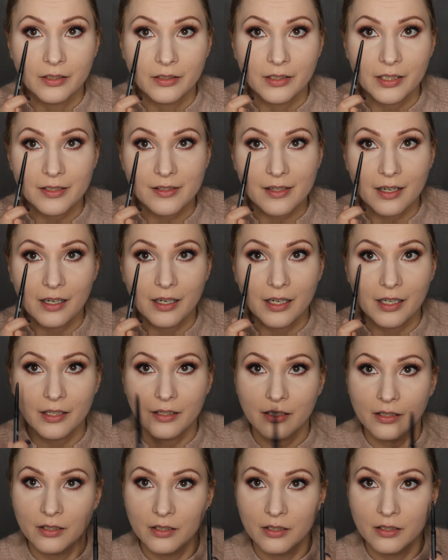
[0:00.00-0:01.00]
this
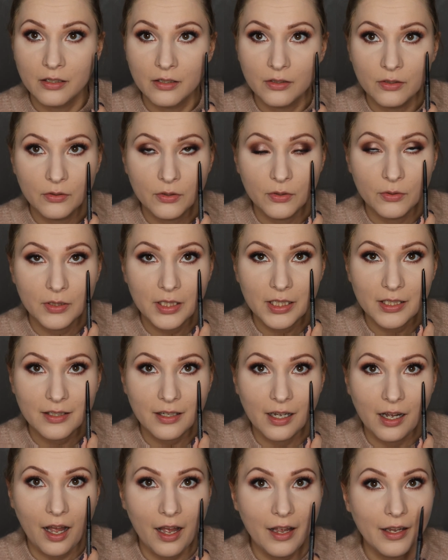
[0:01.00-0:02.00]
eye to this
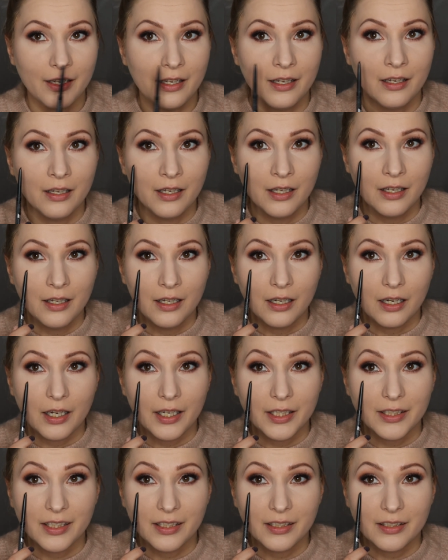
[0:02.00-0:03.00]
eye,
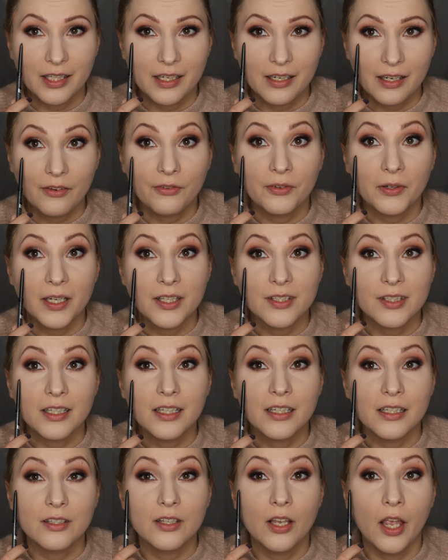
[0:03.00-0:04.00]
I think the difference
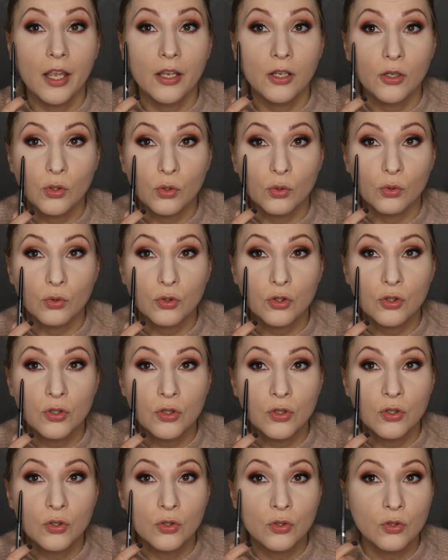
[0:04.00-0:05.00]
is
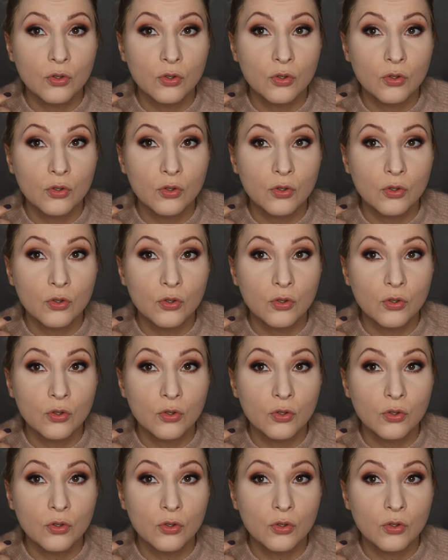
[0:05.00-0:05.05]
huge.